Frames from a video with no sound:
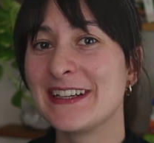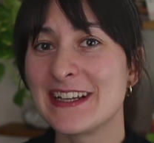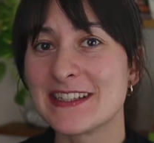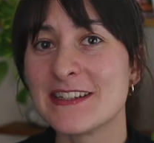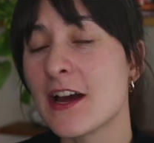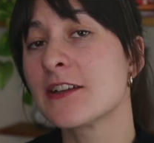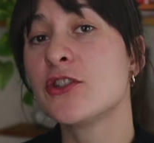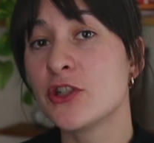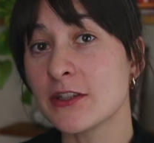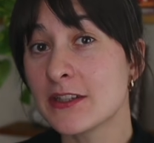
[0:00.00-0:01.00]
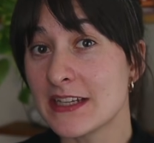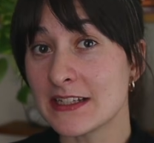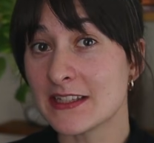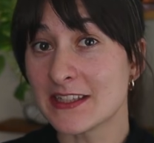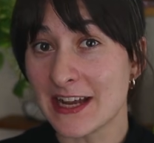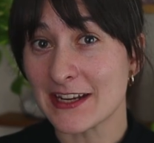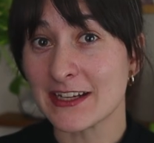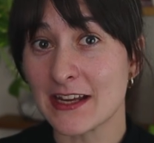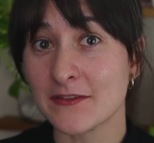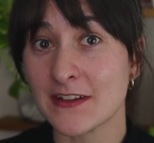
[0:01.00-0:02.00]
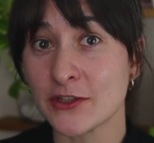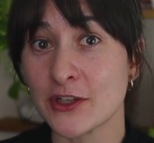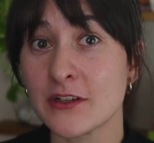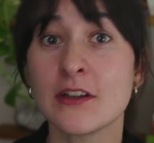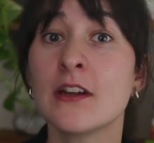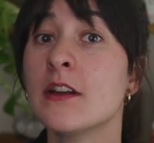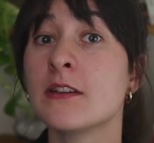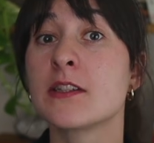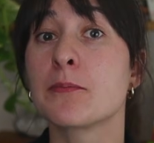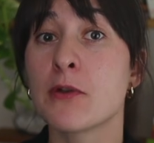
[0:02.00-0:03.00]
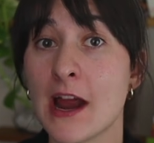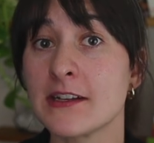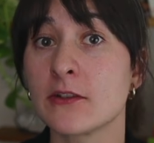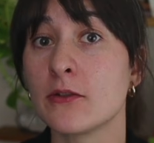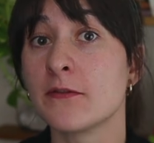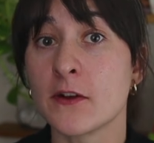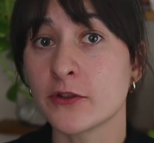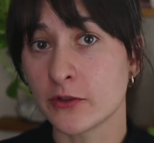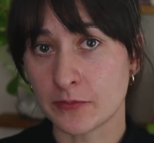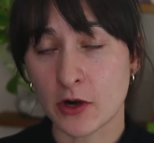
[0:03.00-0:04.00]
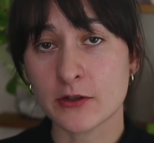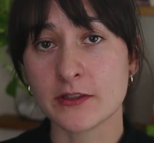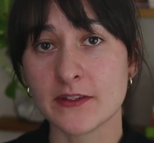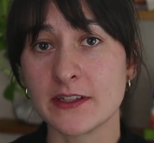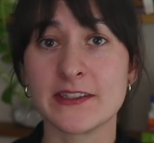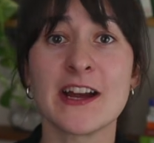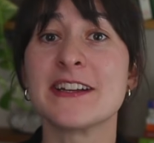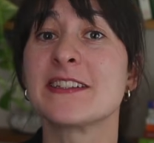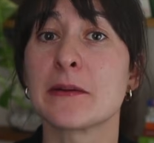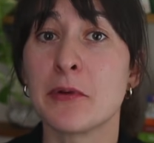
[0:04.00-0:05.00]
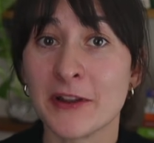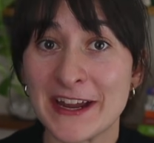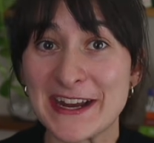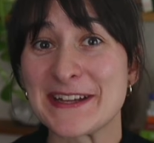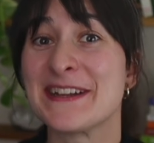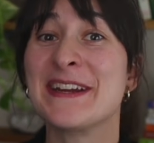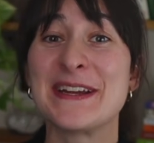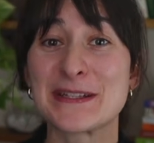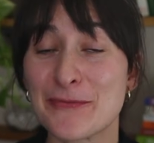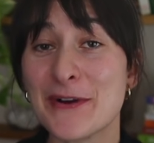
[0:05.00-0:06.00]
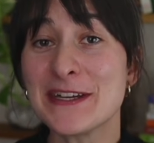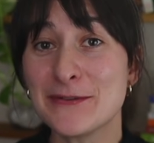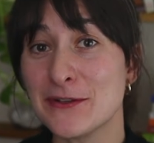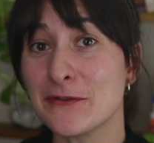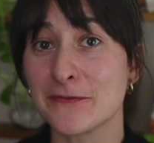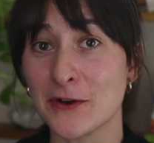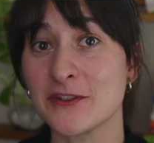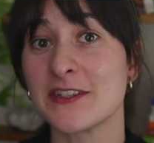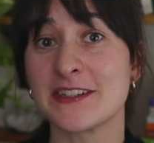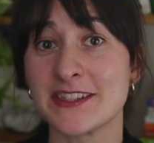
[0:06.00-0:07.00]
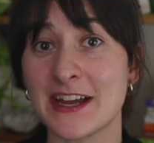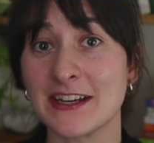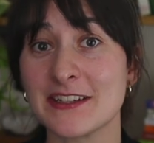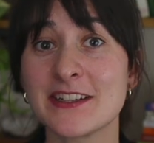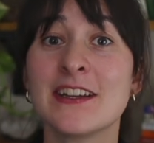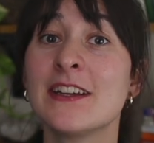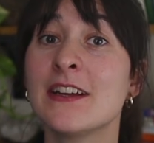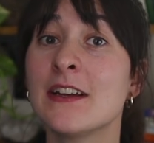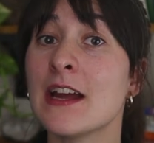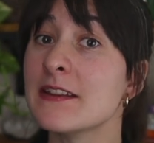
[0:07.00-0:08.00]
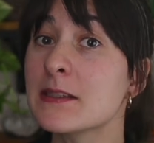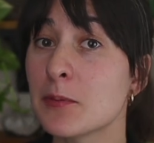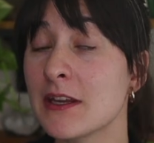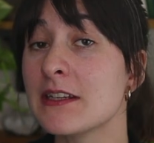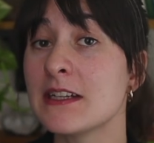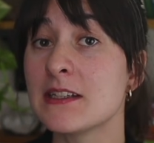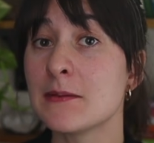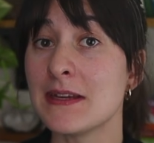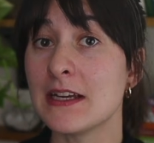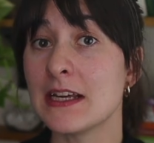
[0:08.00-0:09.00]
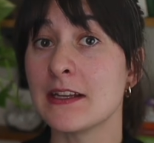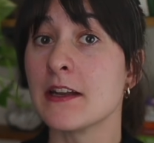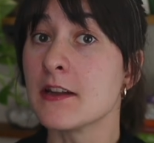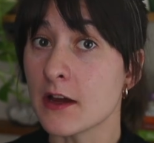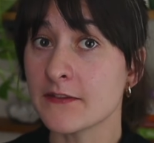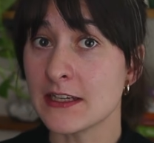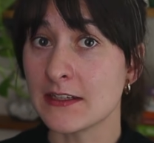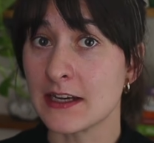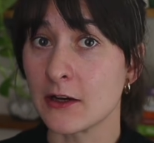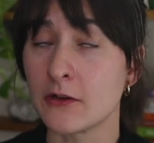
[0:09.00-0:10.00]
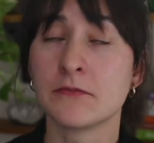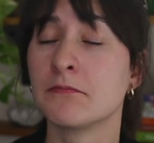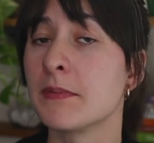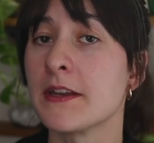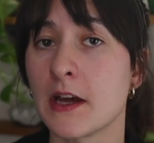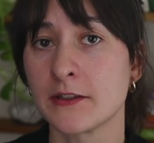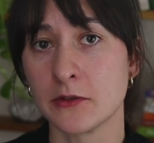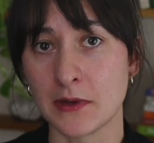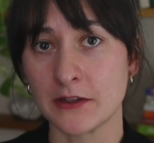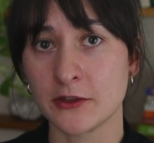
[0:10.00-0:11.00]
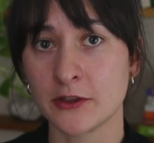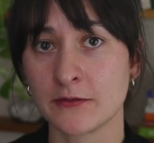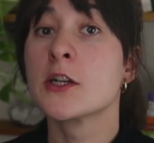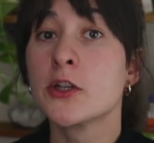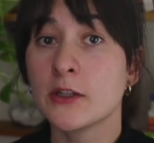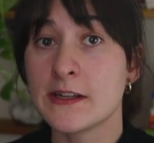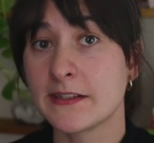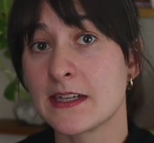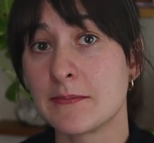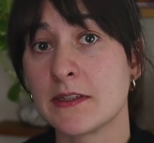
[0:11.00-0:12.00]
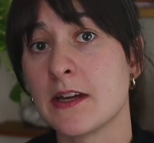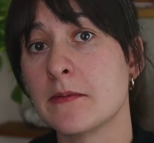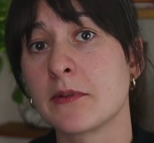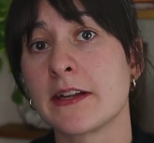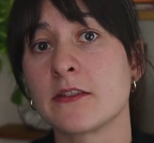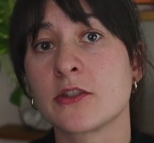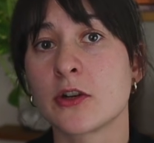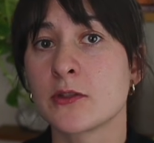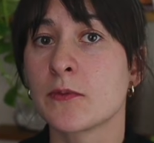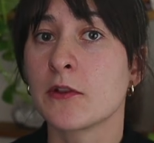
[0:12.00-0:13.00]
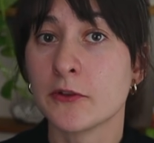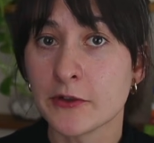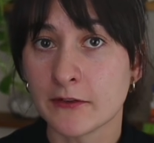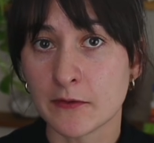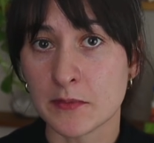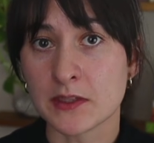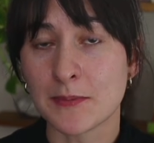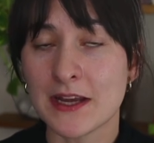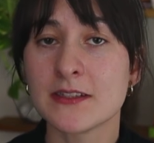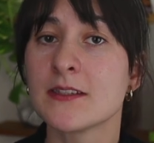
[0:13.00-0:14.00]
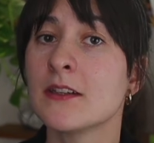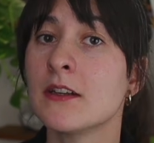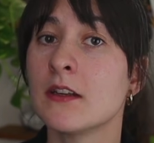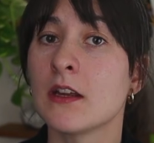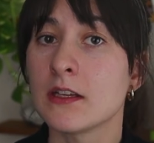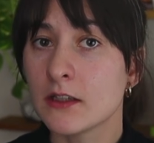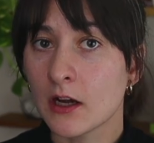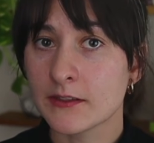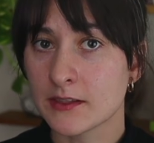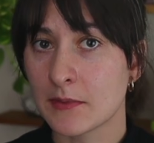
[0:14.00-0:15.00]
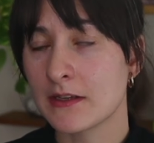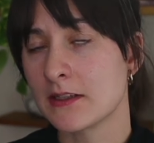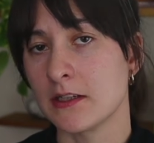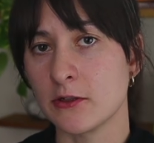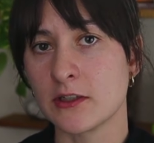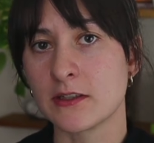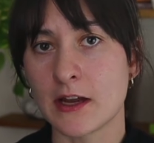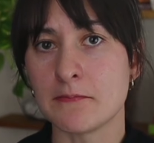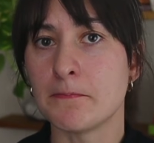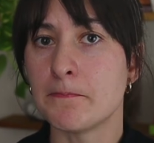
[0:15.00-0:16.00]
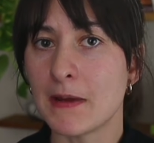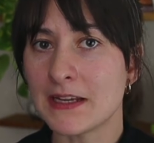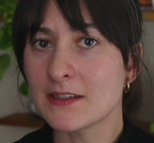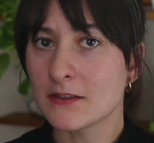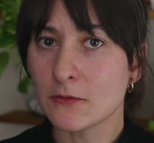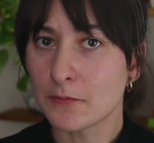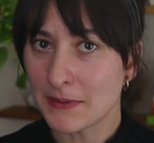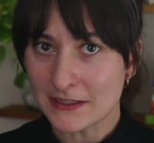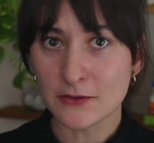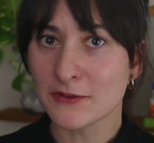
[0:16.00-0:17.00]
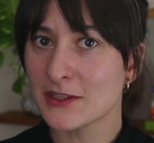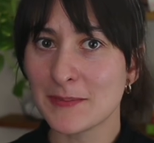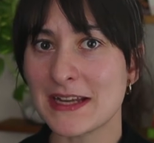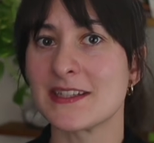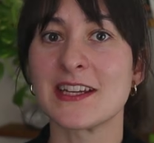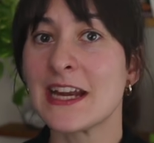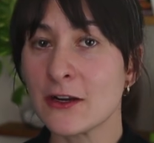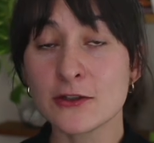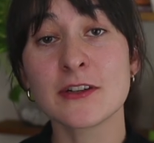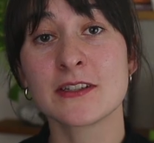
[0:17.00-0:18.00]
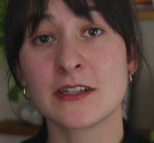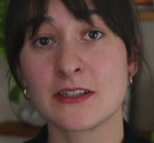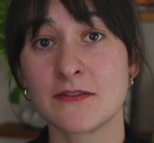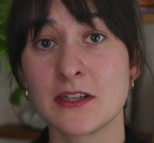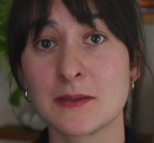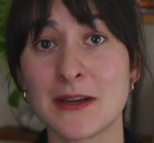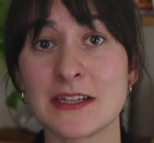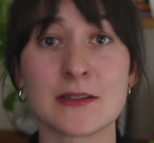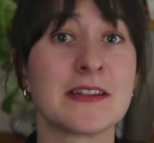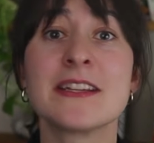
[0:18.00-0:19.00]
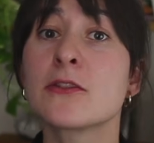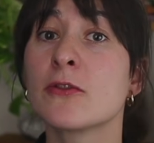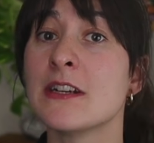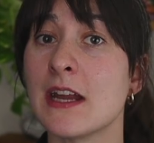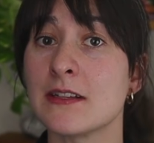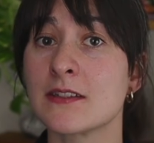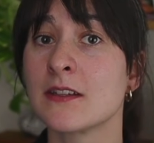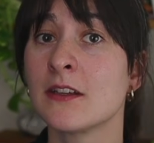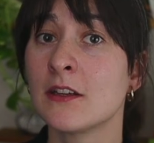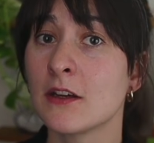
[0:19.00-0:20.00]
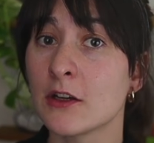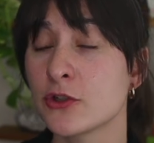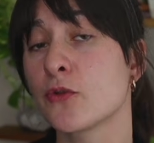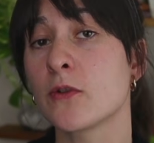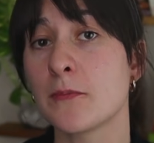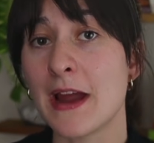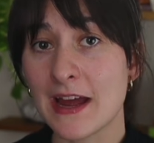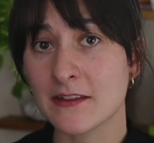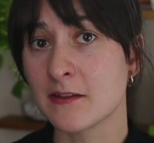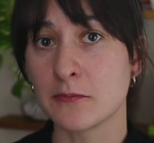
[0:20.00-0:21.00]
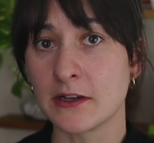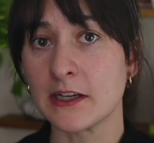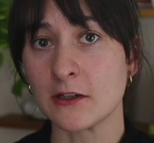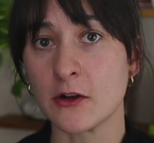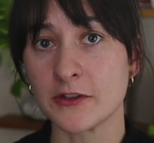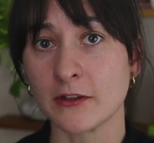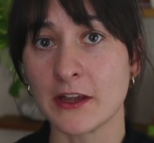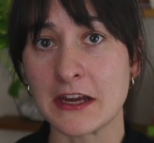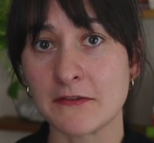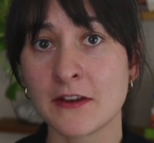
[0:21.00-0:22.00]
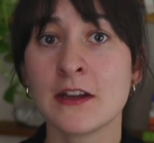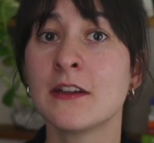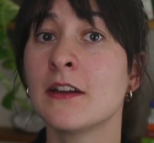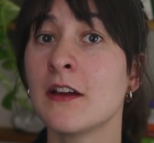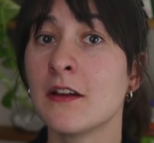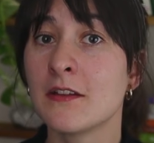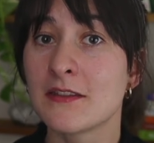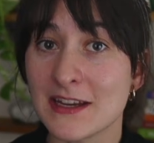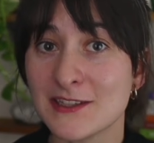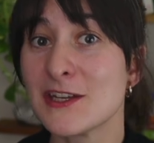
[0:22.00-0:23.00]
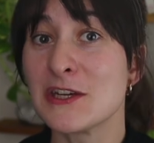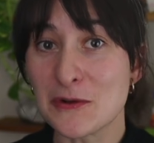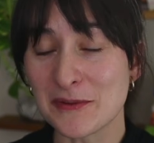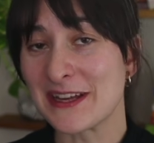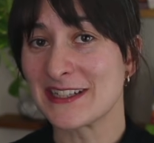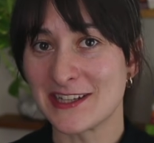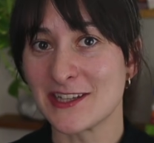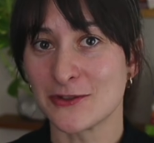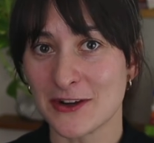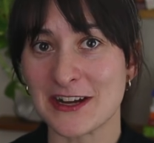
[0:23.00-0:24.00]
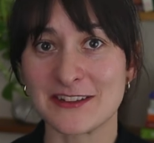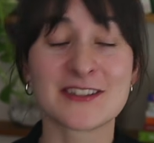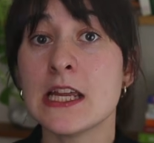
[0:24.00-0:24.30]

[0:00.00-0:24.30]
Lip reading: It's not just the aesthetic end vision, it's the practical, functional parts of the design. It's a plan. It's what you do first and second. And this plan needs to be in enough detail, but not too much. A good landscape design plan starts with learning from the space and customizing your design based on the space, the characteristics of the space. And this creates a shorter path to bringing it all to life, thanks to you playing to the strengths.